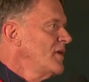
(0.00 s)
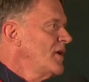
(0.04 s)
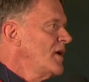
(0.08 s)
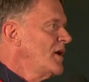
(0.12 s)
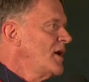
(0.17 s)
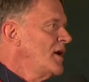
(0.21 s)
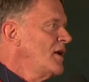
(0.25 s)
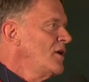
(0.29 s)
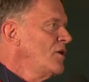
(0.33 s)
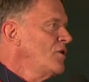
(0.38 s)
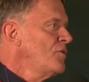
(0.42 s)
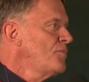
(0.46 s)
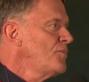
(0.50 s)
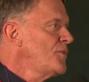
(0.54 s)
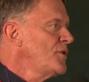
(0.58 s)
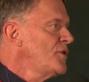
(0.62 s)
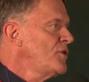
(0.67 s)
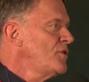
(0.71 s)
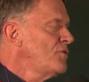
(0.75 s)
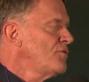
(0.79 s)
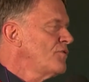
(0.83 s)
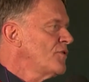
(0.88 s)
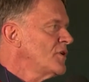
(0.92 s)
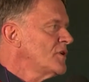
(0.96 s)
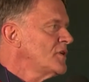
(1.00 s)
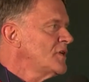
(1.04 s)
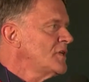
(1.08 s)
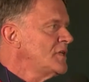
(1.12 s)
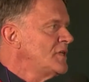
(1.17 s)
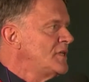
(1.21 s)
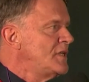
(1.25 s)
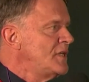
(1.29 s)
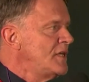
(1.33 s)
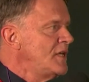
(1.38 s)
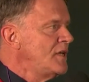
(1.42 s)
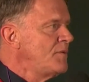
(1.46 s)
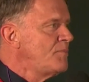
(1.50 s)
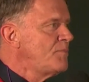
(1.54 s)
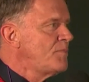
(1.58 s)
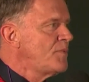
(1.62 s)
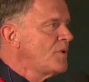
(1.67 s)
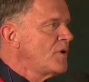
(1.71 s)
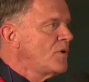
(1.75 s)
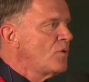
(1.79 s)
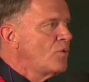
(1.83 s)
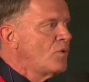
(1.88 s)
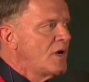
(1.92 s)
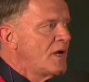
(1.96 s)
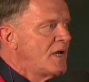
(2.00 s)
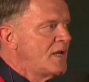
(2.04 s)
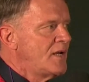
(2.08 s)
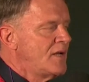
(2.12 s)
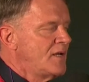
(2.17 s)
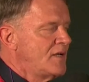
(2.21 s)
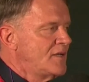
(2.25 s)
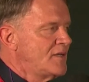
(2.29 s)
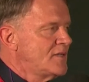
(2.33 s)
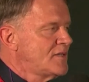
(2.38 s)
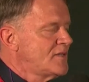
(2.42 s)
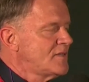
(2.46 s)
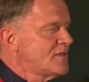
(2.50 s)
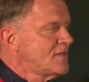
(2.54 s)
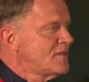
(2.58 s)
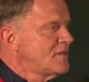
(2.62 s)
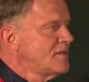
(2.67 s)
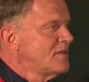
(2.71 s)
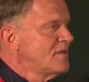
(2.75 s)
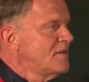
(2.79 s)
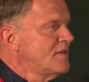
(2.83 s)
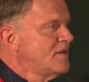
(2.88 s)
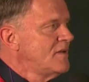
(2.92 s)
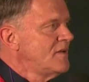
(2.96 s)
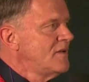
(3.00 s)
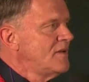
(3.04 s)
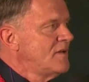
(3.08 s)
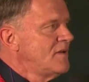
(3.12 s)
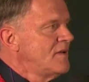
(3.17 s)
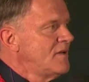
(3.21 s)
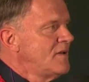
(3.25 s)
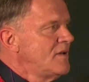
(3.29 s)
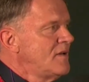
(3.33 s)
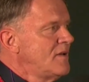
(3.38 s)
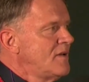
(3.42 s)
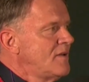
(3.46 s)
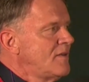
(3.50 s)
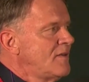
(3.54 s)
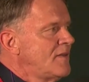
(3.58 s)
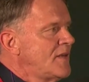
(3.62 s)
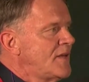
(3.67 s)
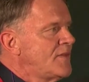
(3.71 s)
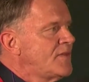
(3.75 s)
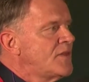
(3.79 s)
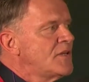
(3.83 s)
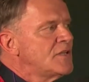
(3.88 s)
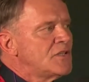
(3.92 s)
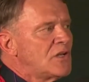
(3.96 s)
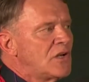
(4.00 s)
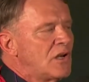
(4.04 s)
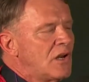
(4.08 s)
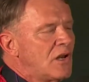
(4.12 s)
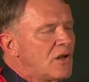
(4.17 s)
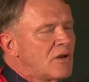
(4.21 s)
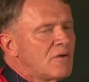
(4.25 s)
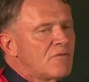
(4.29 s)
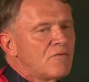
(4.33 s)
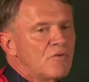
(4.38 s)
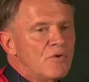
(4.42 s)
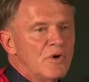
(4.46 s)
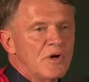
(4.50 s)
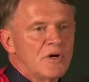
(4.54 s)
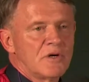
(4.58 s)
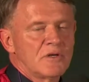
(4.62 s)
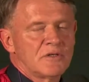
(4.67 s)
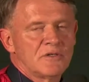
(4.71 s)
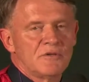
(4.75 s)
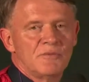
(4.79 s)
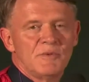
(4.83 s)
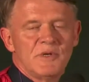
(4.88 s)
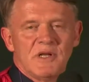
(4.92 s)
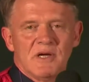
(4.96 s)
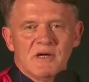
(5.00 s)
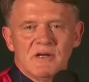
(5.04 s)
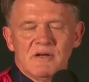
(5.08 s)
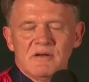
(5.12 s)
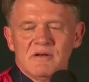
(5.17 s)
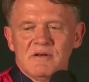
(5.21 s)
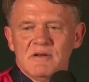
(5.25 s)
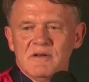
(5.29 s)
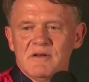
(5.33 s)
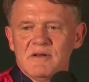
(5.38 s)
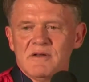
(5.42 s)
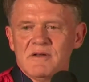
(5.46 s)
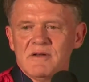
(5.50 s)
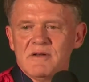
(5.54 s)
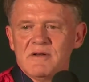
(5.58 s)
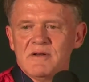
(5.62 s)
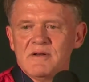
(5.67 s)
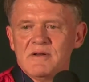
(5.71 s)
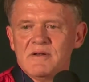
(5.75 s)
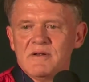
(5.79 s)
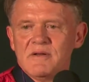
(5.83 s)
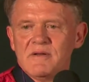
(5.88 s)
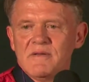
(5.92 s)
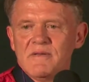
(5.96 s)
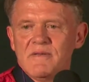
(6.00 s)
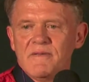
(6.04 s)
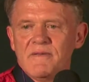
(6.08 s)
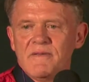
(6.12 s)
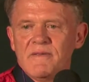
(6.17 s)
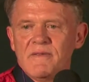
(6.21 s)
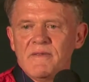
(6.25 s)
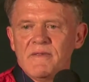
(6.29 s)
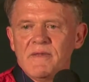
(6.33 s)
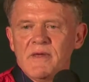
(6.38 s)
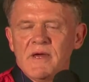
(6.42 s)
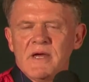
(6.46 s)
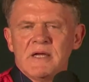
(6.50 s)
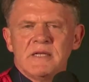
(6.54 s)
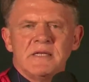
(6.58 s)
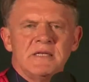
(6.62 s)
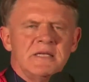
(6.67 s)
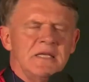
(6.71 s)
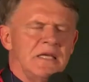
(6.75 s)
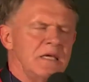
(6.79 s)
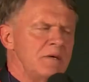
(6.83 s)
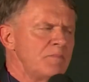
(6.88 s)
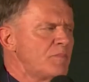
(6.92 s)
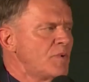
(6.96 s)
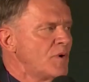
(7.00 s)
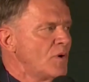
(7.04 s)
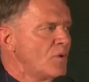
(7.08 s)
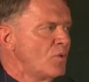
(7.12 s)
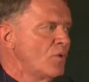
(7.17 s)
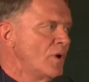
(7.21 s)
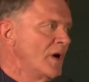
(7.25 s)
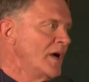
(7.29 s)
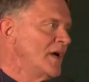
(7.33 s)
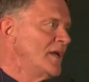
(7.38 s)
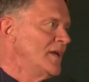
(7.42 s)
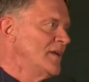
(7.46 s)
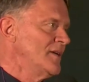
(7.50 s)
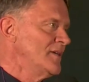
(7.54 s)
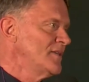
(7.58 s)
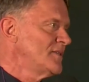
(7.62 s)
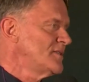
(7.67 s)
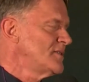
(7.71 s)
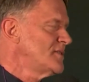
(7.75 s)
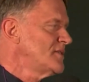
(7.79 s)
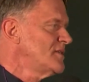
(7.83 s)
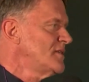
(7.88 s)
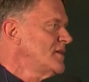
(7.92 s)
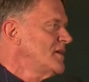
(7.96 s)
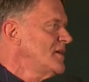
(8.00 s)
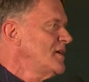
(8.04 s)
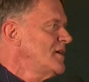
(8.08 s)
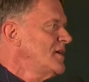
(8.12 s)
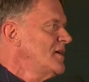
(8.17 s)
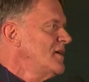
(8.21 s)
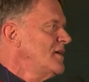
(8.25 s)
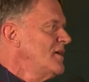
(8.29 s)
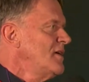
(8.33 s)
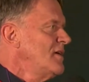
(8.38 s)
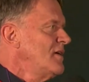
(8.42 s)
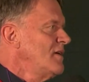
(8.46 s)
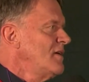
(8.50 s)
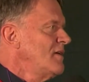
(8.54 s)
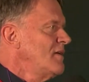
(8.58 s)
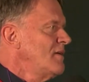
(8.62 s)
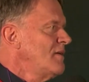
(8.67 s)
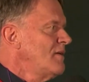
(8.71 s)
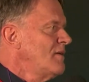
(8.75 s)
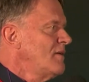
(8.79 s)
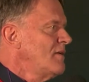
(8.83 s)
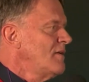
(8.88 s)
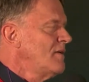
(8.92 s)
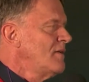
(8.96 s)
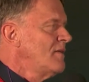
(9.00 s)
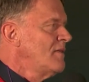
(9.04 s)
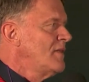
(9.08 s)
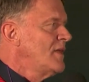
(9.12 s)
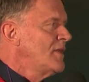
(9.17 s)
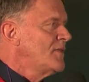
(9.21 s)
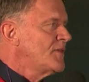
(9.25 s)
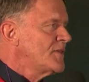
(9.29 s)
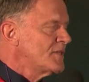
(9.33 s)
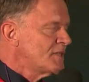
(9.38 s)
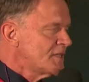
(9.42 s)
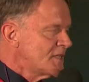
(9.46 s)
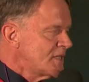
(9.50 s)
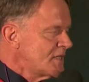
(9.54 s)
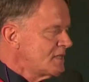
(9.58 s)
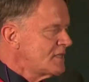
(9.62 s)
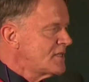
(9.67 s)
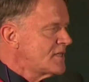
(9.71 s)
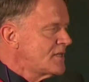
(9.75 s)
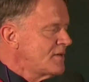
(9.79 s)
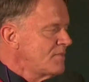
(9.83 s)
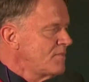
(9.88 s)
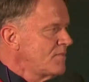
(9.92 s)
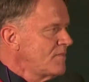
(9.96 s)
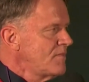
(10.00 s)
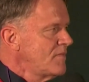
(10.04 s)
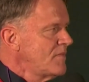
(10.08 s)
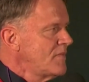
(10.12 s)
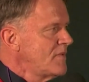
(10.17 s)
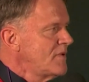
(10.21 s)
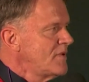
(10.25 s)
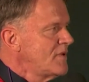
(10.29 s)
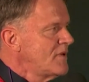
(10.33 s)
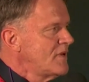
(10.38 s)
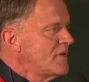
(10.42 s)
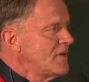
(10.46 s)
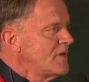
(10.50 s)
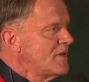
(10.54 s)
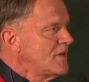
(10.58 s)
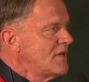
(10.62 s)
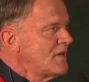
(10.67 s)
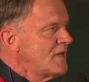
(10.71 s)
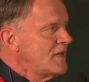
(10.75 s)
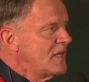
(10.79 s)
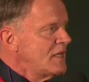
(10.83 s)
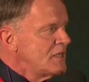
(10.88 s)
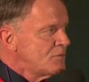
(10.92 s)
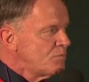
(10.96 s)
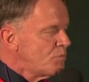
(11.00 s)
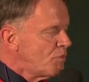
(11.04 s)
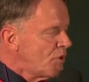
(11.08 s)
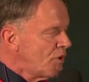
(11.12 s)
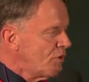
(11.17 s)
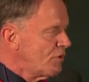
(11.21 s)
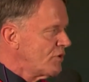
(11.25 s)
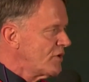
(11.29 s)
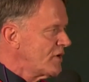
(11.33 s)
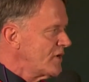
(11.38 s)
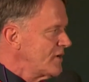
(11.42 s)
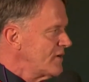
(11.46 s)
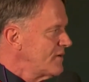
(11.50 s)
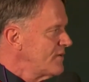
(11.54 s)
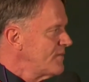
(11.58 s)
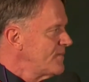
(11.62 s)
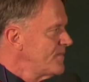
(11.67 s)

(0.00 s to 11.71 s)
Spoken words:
I hope that you've got a deep awareness that there's a lot of work to be done. A deep awareness that the system is broken